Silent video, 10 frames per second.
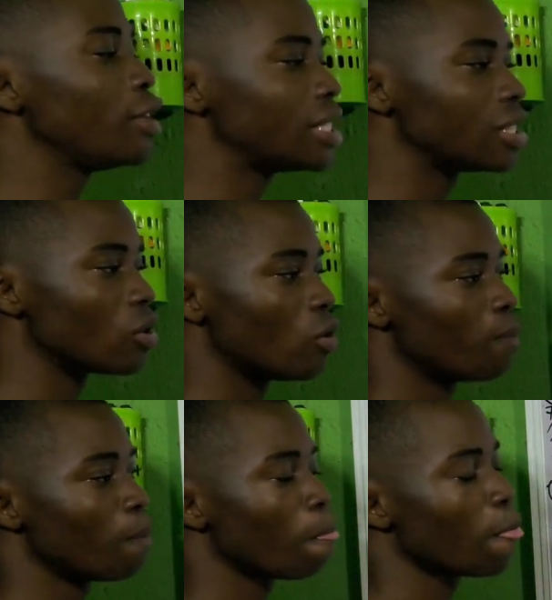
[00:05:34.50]

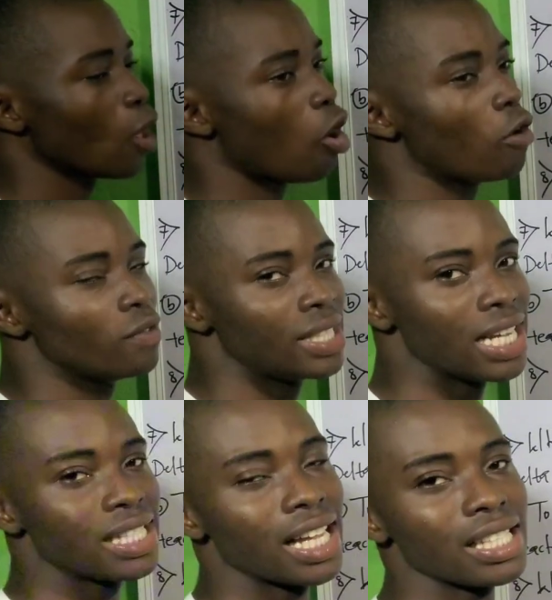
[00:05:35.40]
visitor of
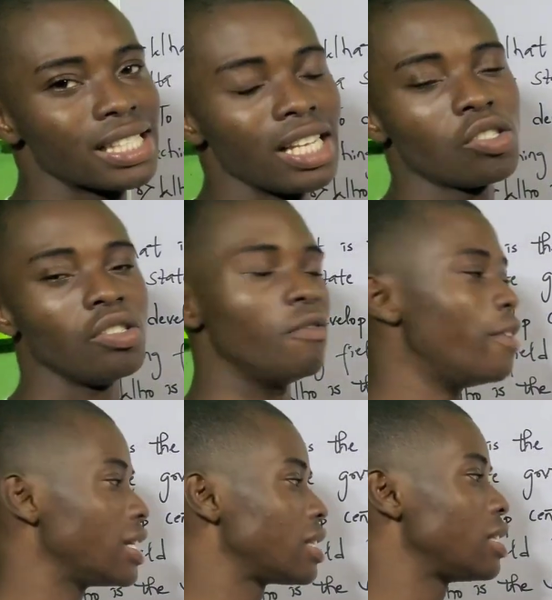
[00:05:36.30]
Delta State
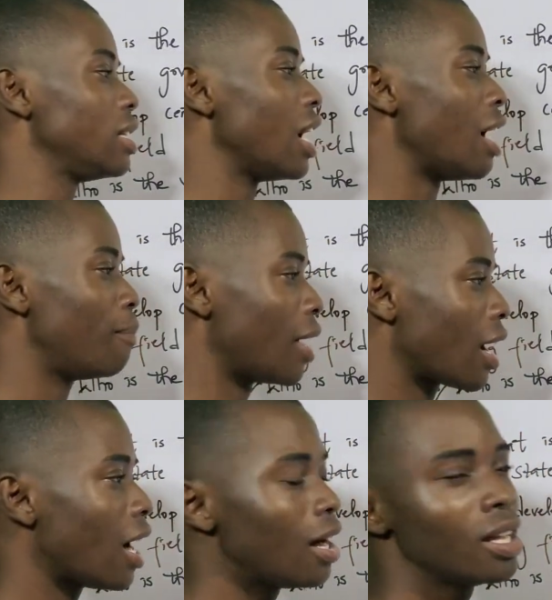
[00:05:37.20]
University,
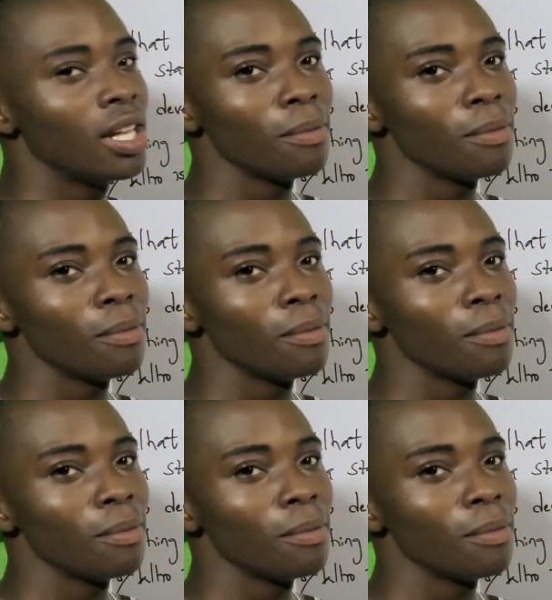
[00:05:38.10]
Abraka?